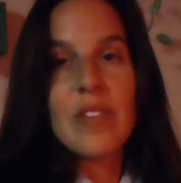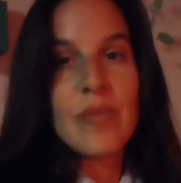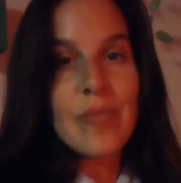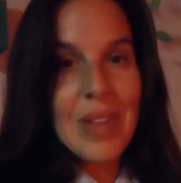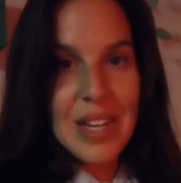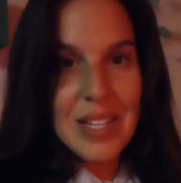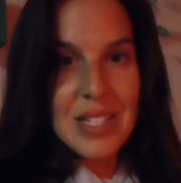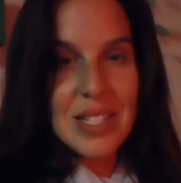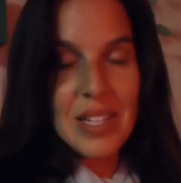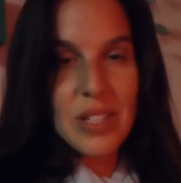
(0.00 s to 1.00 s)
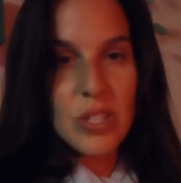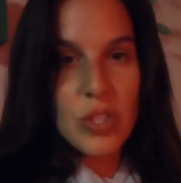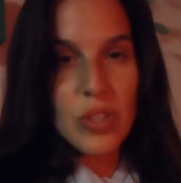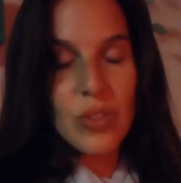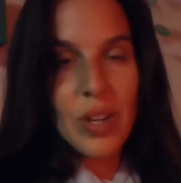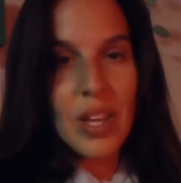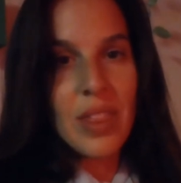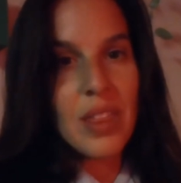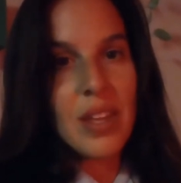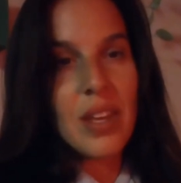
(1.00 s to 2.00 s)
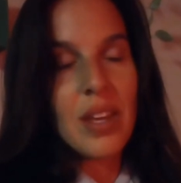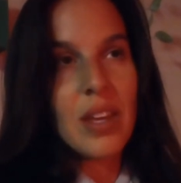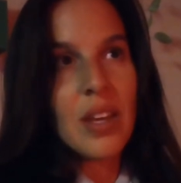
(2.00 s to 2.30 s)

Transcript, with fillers: minutes is to drink the